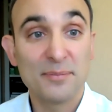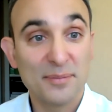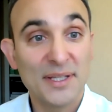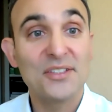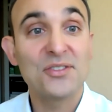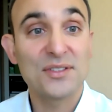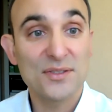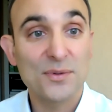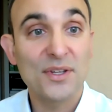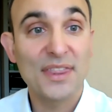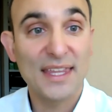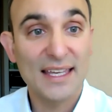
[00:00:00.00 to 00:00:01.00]
patients
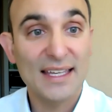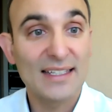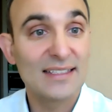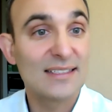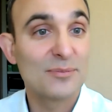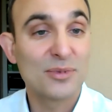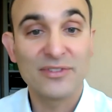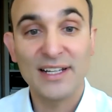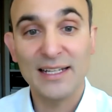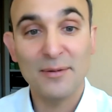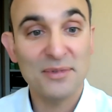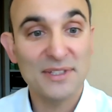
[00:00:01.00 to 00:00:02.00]
with that,
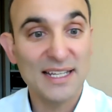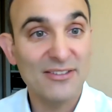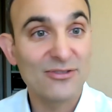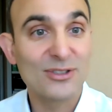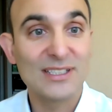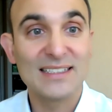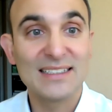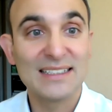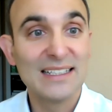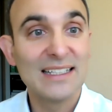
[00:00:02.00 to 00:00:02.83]
provide epinephrine.